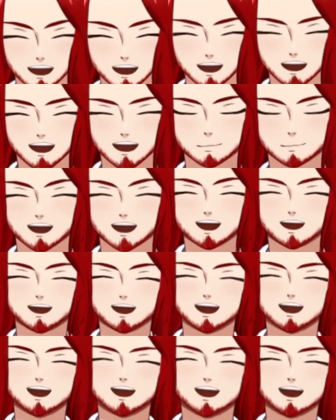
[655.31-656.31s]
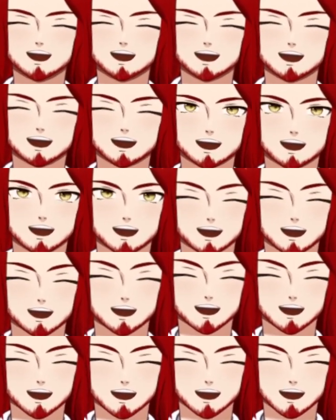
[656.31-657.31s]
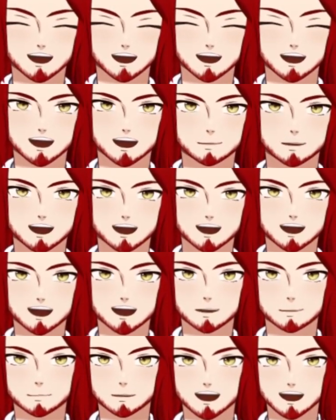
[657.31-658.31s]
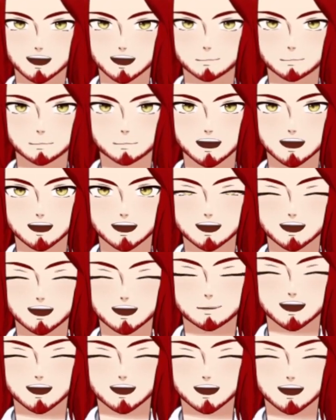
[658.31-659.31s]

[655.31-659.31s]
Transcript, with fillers: I meant to try to get like six or seven videos ready and prepared in advance.